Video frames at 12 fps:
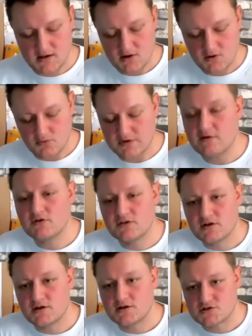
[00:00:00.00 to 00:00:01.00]
With
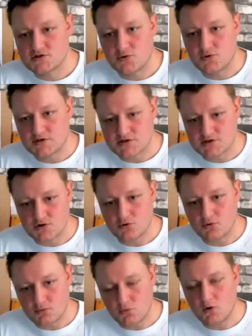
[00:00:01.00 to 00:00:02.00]
everything that's taught in
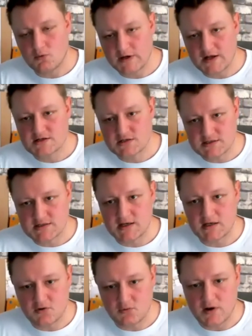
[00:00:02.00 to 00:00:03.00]
school and what we actually
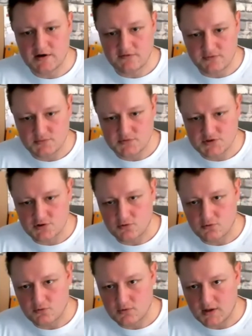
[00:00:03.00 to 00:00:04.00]
take away from
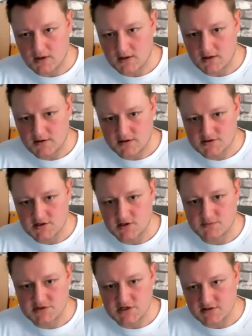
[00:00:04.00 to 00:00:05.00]
school, uh, the
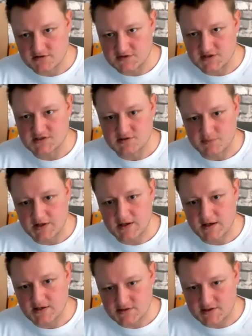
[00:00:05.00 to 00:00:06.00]
subject of
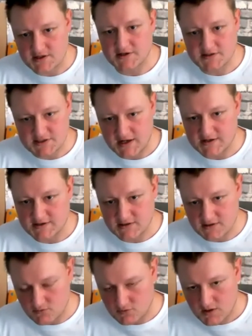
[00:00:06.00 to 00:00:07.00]
disabilities and
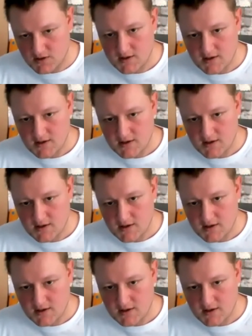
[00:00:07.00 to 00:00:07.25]
understanding and